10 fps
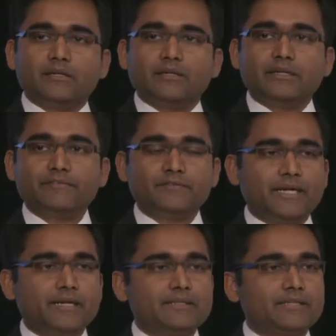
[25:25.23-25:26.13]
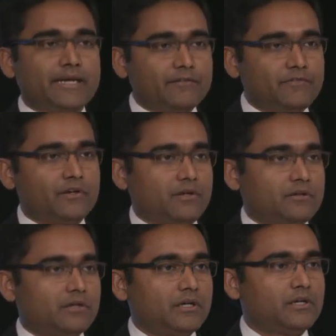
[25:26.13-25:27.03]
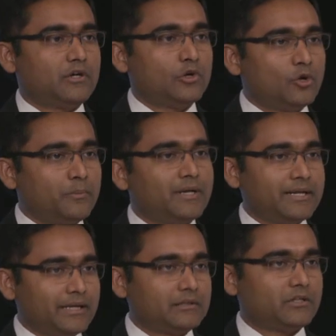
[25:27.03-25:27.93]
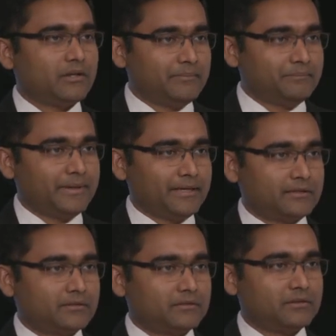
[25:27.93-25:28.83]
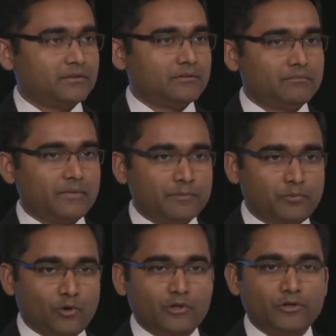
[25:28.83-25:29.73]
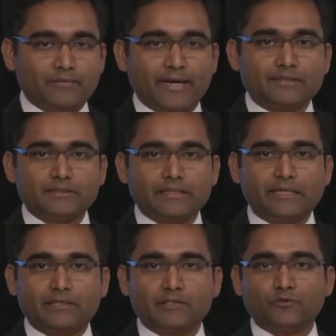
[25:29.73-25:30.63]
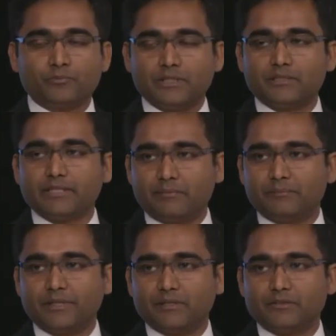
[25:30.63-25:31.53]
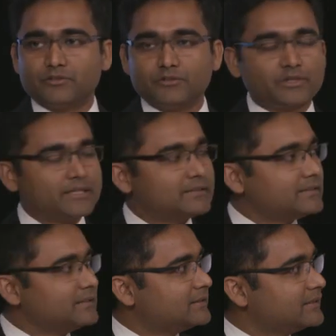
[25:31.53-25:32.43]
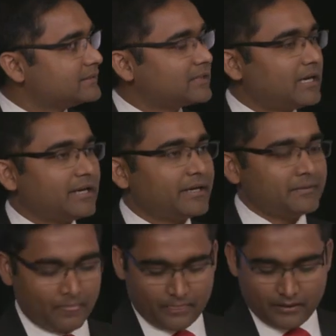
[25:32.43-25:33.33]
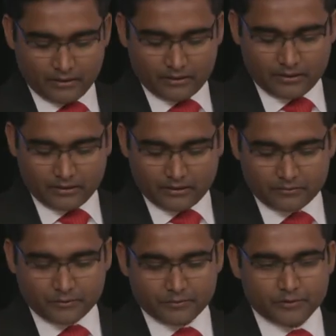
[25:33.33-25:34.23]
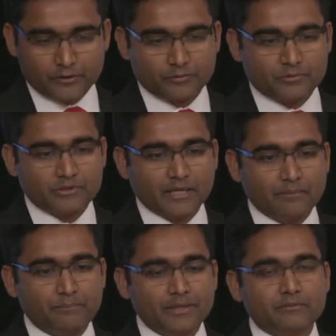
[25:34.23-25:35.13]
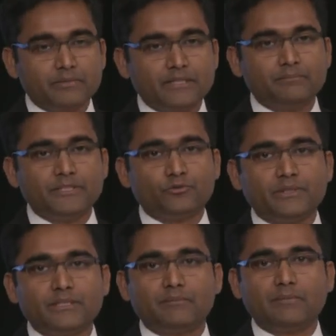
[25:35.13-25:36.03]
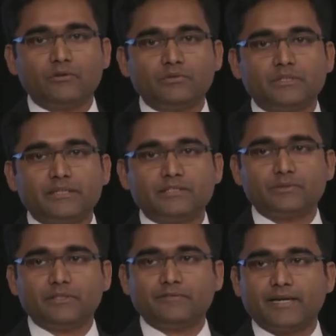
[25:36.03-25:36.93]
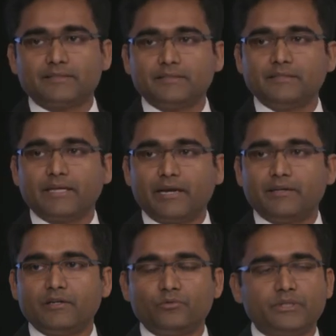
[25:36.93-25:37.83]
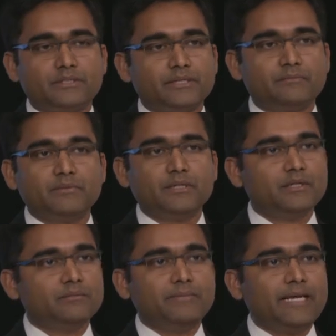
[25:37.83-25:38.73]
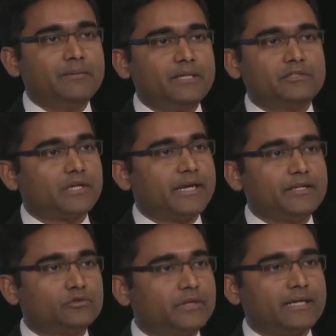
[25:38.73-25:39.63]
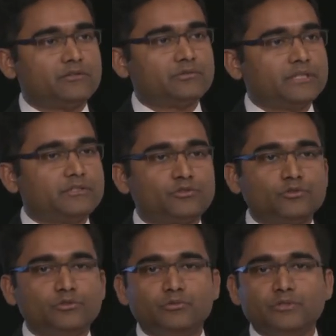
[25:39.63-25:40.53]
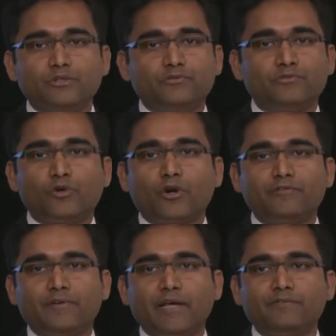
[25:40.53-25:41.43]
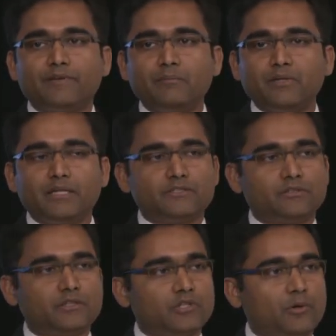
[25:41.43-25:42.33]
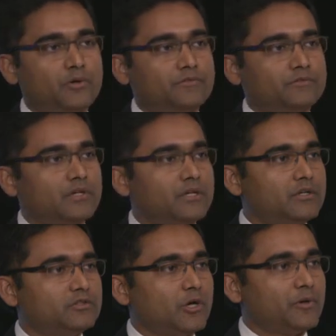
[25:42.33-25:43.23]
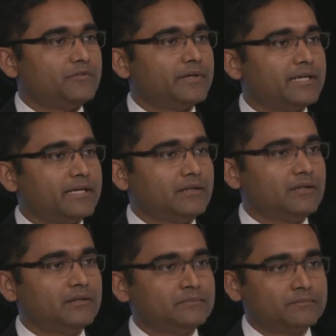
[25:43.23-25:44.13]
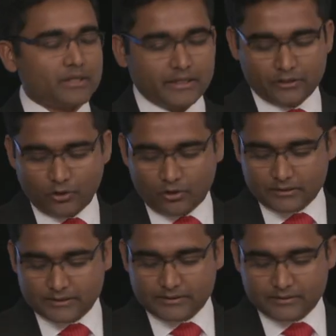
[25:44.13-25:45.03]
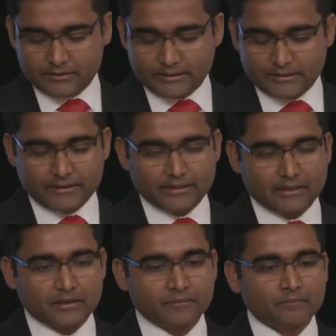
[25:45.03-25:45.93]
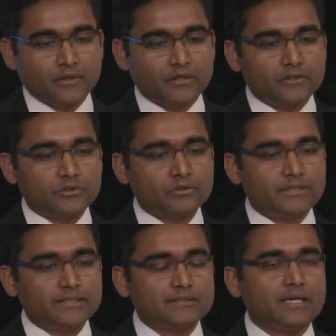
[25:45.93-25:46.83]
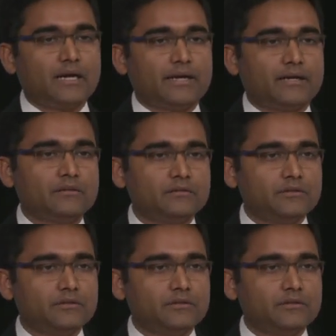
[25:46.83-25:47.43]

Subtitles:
if there is ever a global health Olympics, my polio vaccinators would be the champions. So you can see this guy, jumping in between the mountains with the vaccine carrier with him, maybe trying to get reach to 4 or 5 families on the top of a hill in northeastern India. To this guy,